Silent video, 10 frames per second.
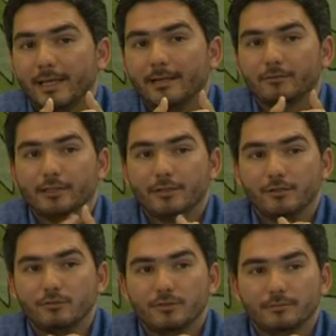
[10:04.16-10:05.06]
can't really
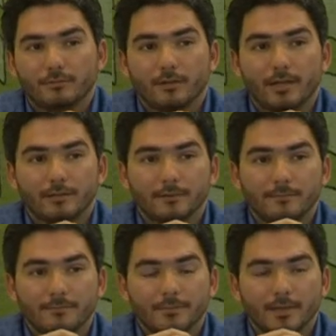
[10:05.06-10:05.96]
use it for that.
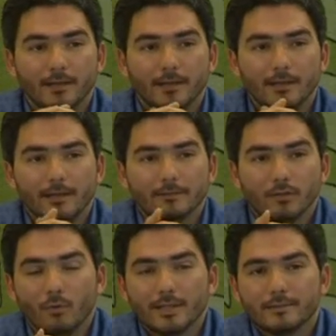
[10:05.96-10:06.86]

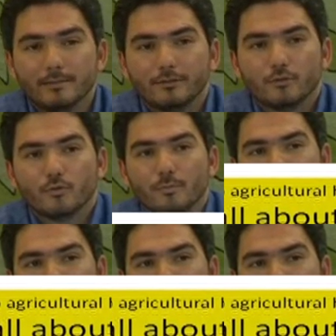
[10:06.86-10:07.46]
So what's the true